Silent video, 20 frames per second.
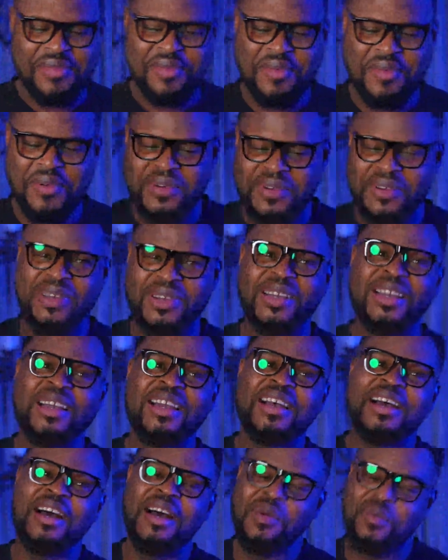
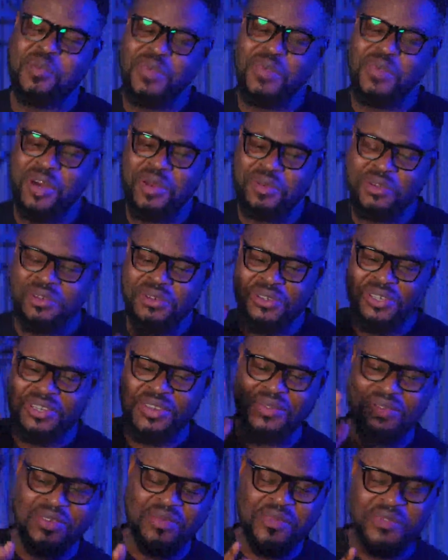But I'm probably
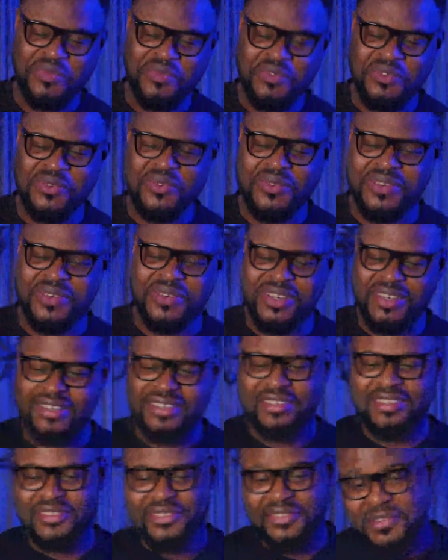going to give some of
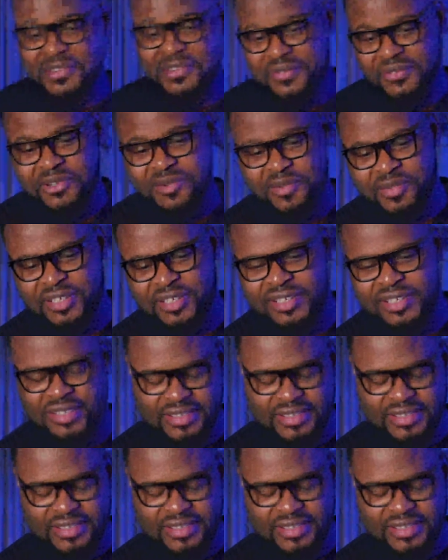you the soft